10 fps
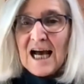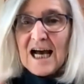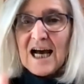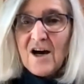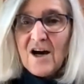
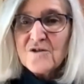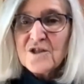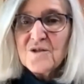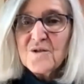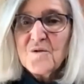how
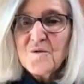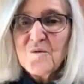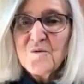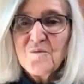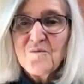
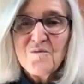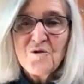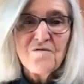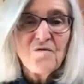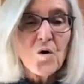to
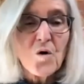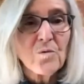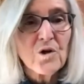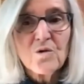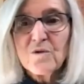move
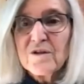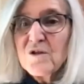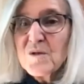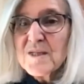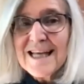forward with
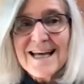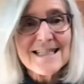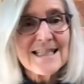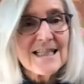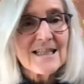using
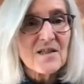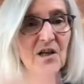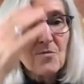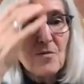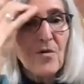SE in
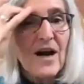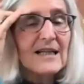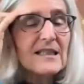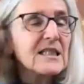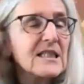scope of
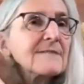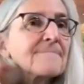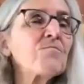practice.